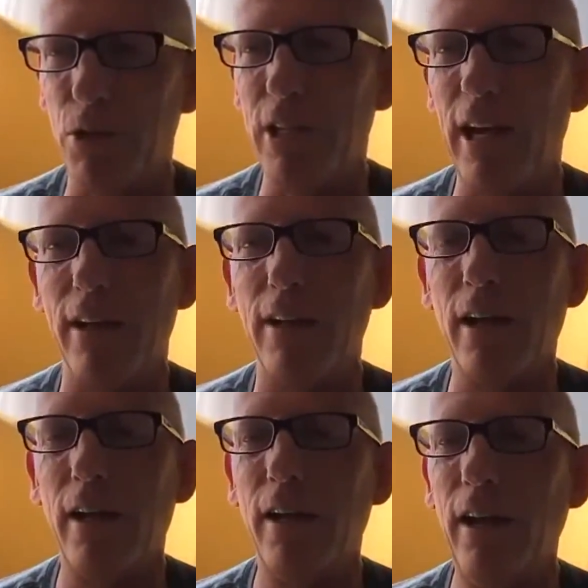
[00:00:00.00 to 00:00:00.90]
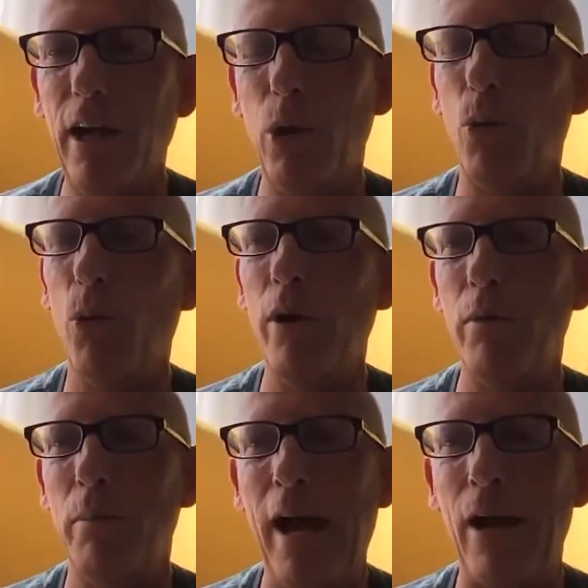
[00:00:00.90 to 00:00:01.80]
understand. It
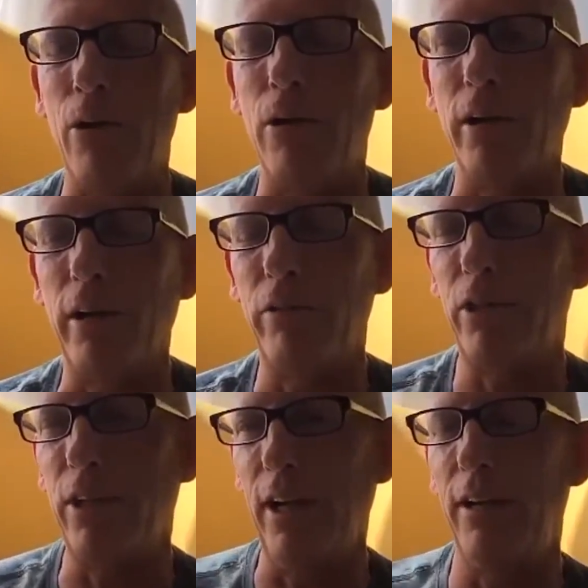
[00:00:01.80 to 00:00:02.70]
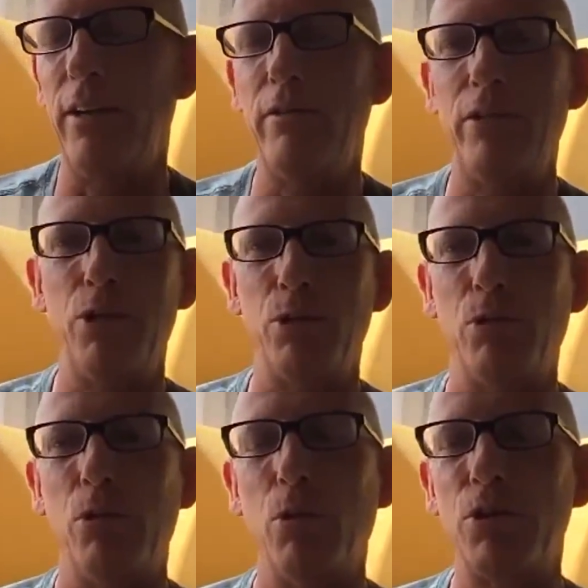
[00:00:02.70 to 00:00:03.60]
wouldn't matter if the
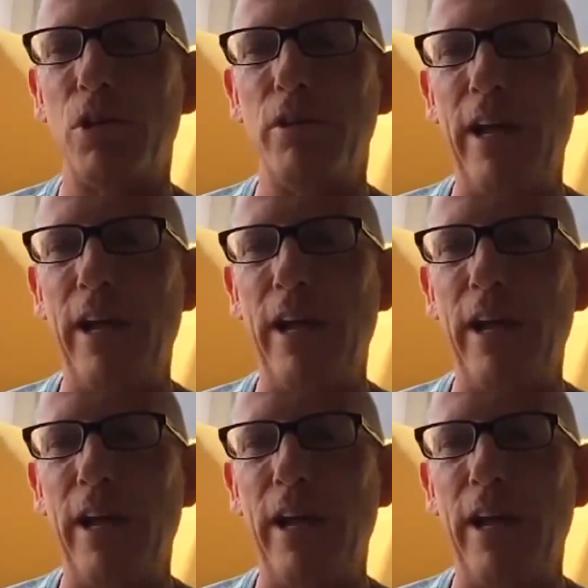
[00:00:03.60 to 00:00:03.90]
individual was a